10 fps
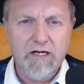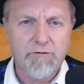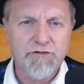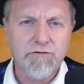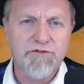
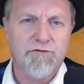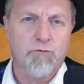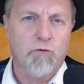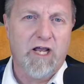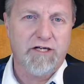Now, in terms of
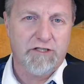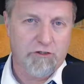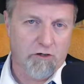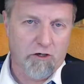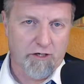the
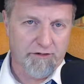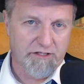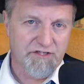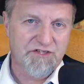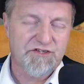writing on
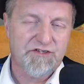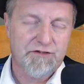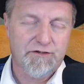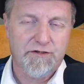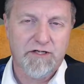this,
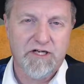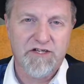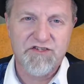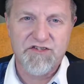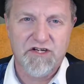
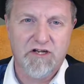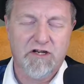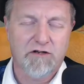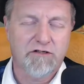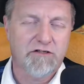it's
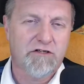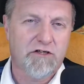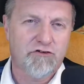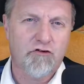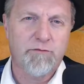
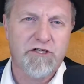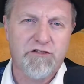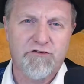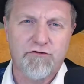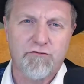
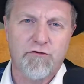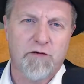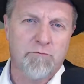attributed to